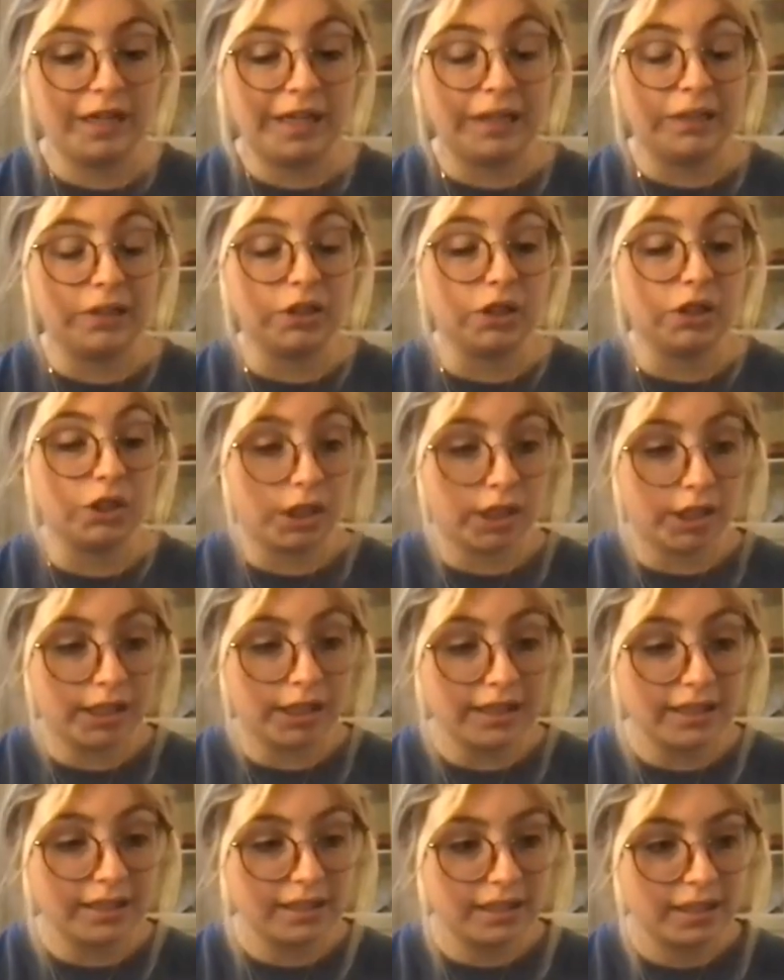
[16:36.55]
it a
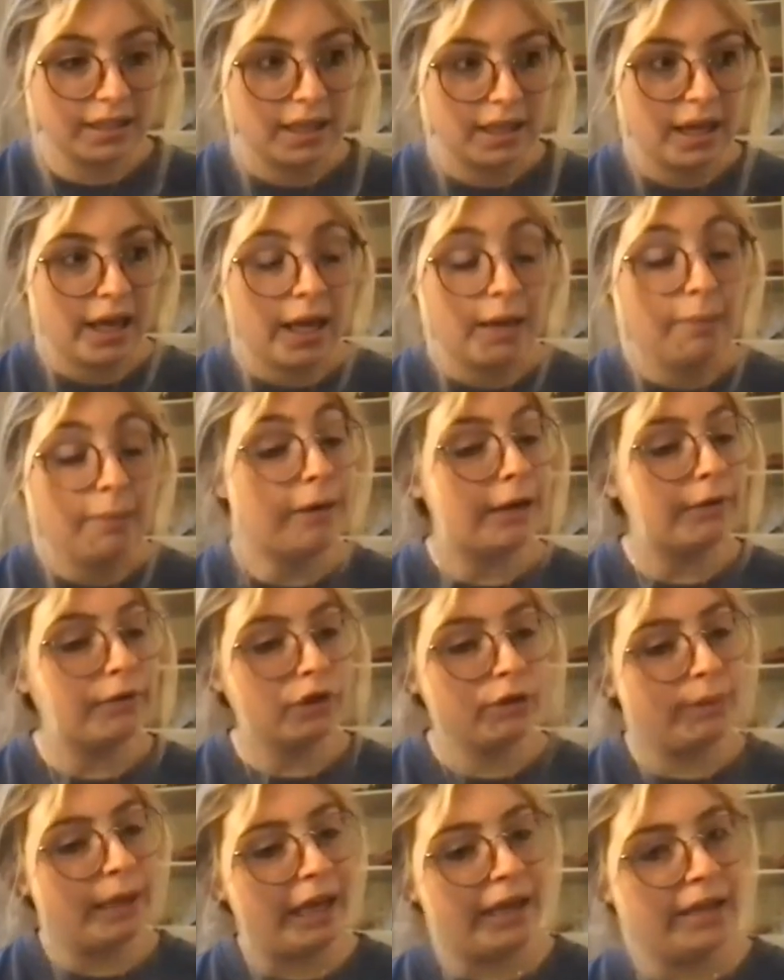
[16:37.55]
lot. My
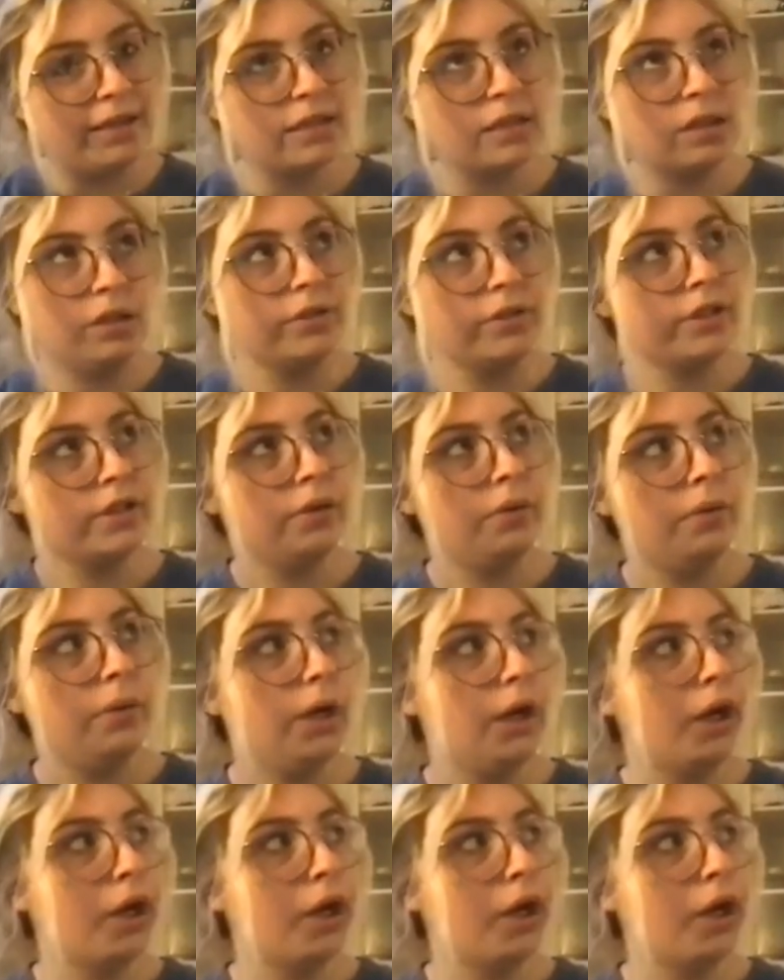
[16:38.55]
roommate is also,